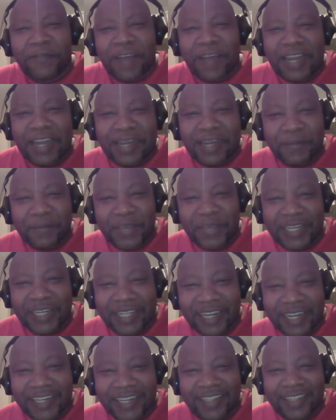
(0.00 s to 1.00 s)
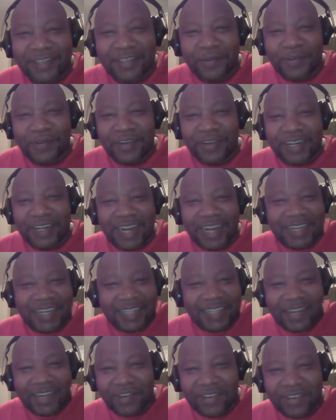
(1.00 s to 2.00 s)
fundamentalist or
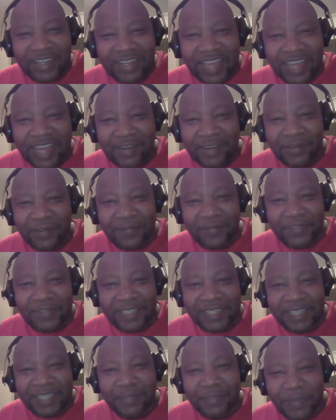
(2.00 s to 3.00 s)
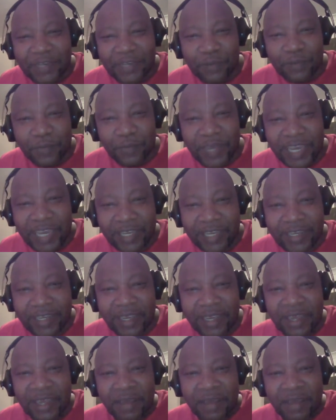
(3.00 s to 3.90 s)
radical kind of statement to make.